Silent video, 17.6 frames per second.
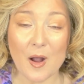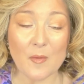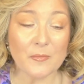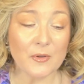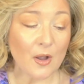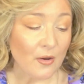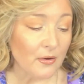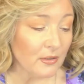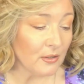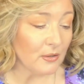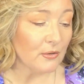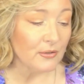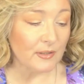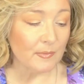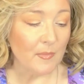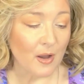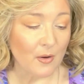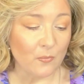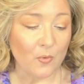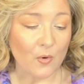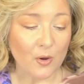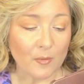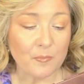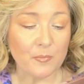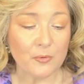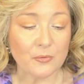I'm going to use my
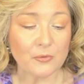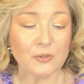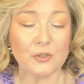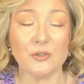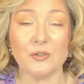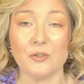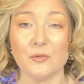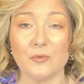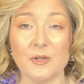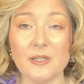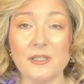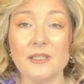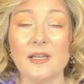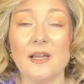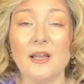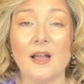workbook to do it,